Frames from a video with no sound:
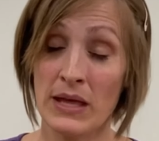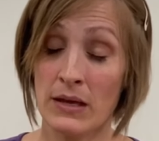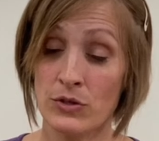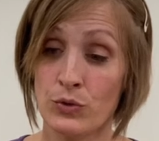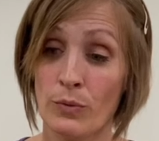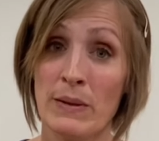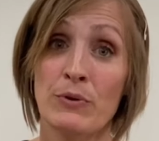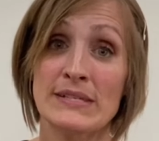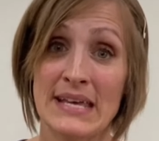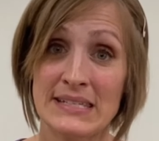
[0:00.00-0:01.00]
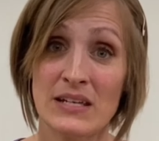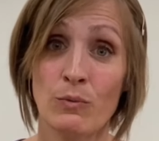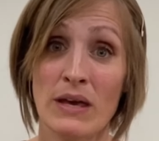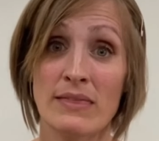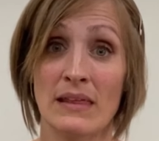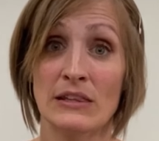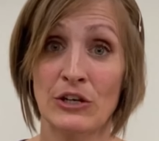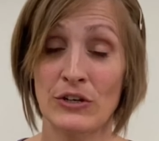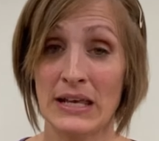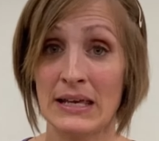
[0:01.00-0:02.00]
you will be presented with and
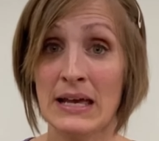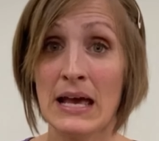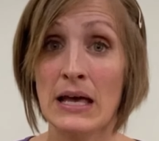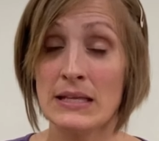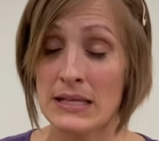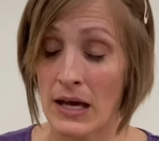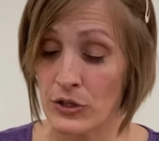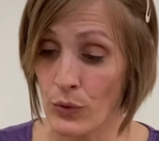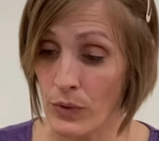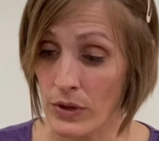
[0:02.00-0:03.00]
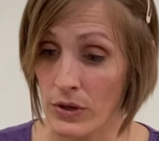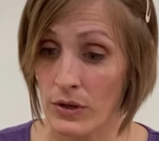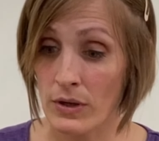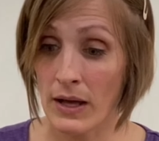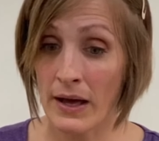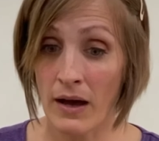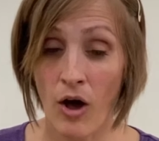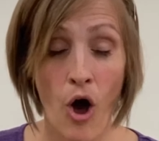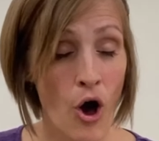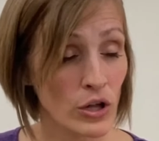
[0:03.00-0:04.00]
learning your
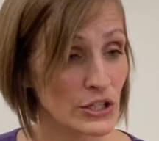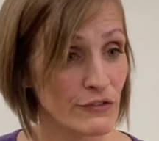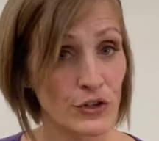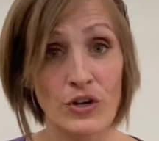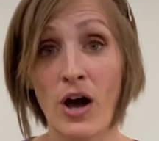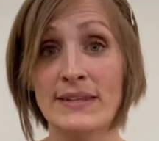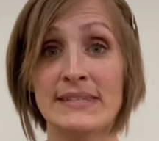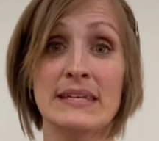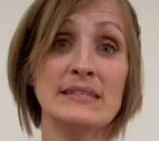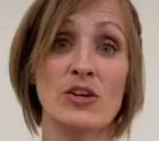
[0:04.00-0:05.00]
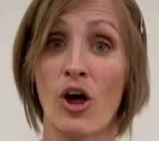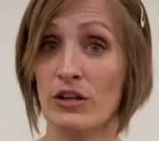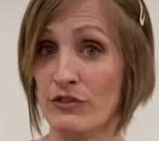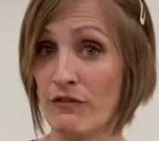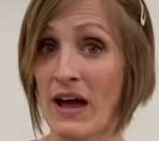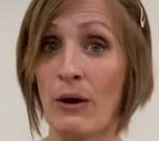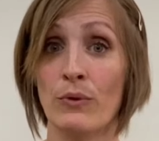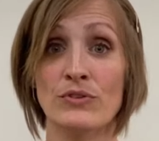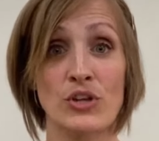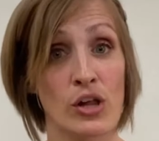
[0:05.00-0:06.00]
all of your consonants, all of your
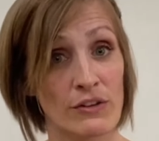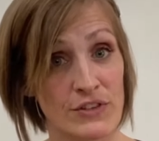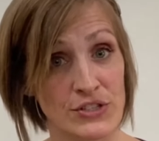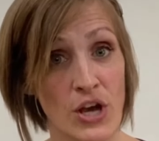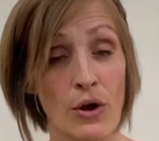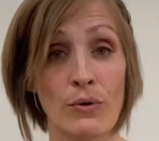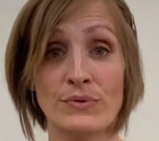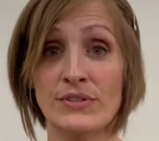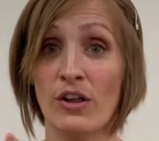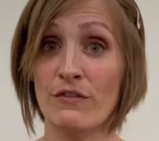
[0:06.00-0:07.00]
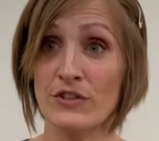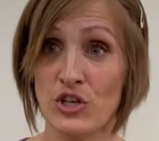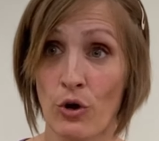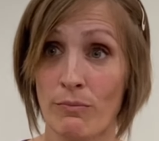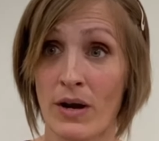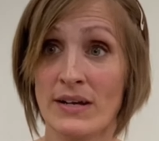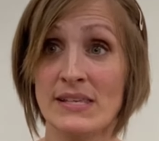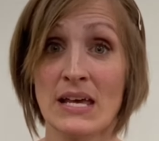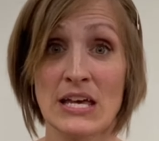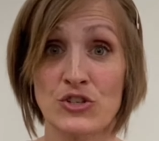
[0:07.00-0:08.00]
vowels, all of the tones, all of the tone marks,
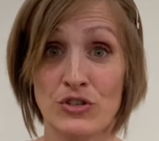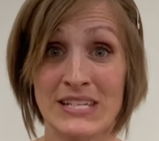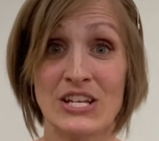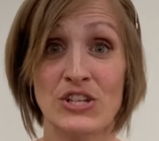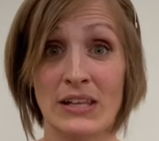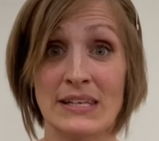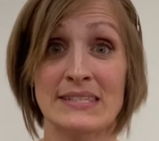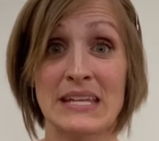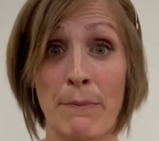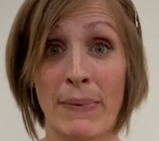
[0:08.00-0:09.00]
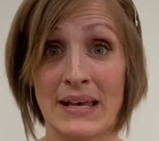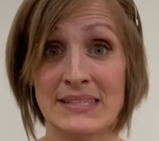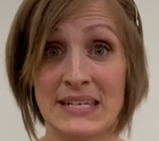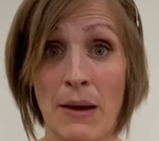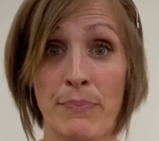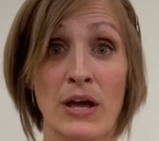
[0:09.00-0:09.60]
strategically, step by step,